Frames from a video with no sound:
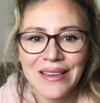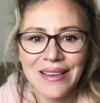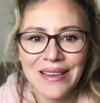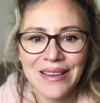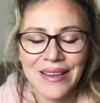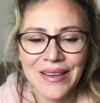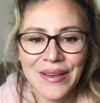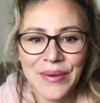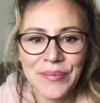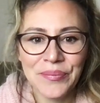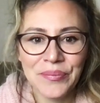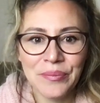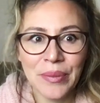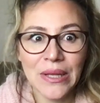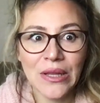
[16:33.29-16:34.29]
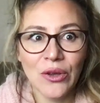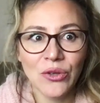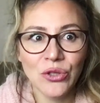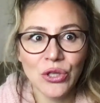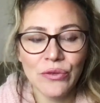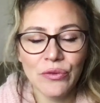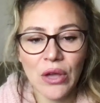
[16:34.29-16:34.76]
But
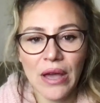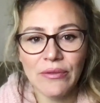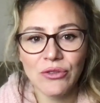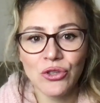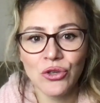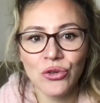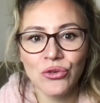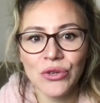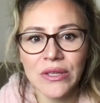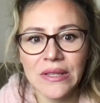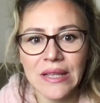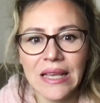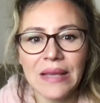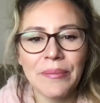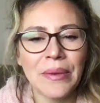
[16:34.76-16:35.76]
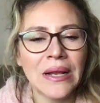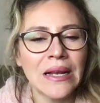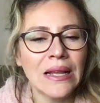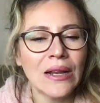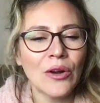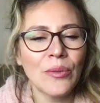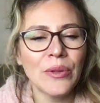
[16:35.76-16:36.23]
also if you have children, they can be a
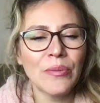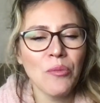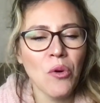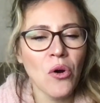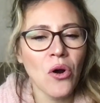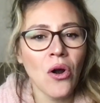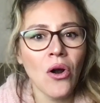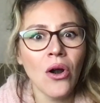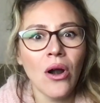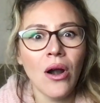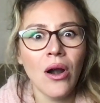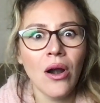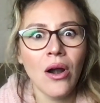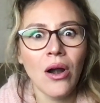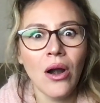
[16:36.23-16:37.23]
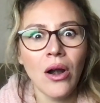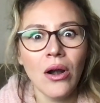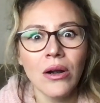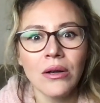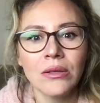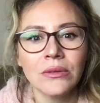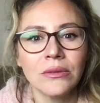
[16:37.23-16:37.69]
little bit
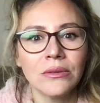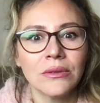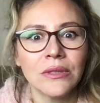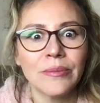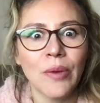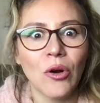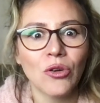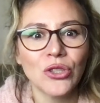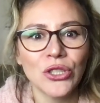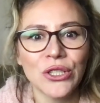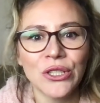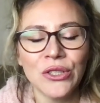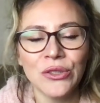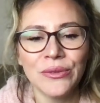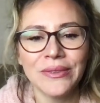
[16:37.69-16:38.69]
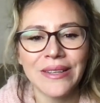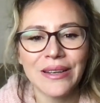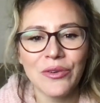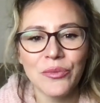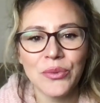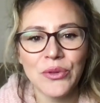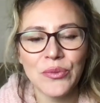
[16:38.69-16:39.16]
more emotional, a
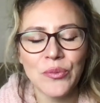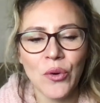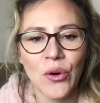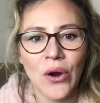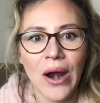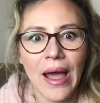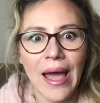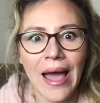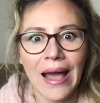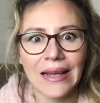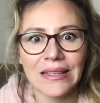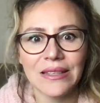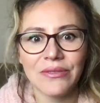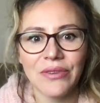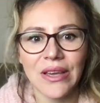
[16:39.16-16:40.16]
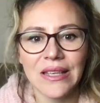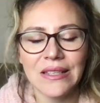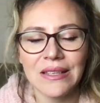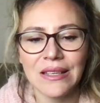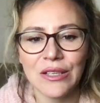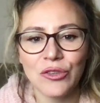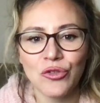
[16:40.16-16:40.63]
little bit more
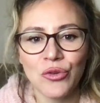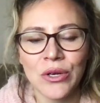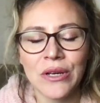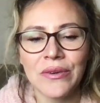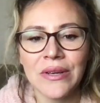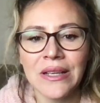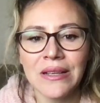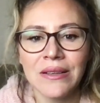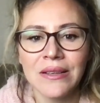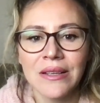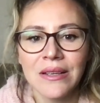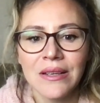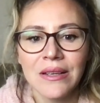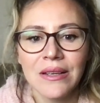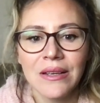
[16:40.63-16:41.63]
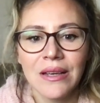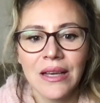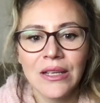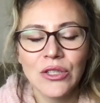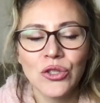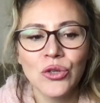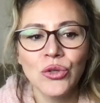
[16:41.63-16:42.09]
activating and triggering.
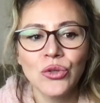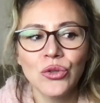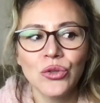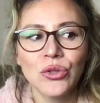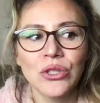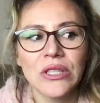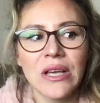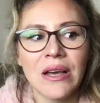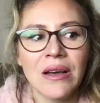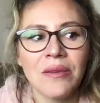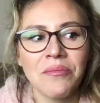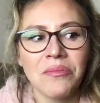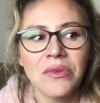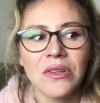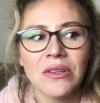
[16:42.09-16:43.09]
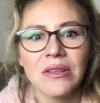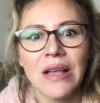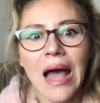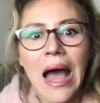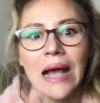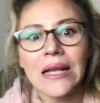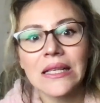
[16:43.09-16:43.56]
And it's good to do some
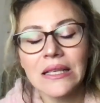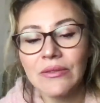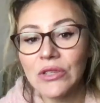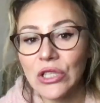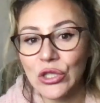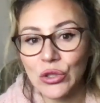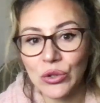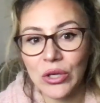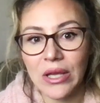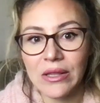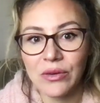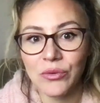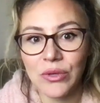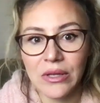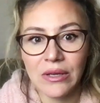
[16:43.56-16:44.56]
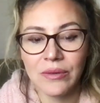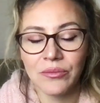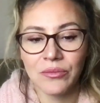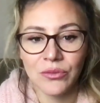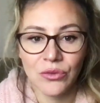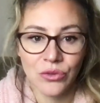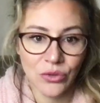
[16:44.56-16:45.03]
activities together with
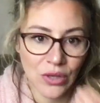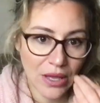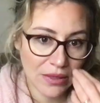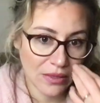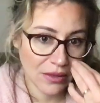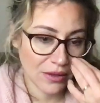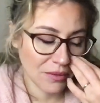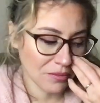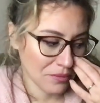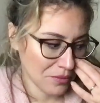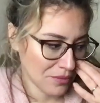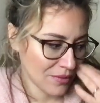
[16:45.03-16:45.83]
them to get them.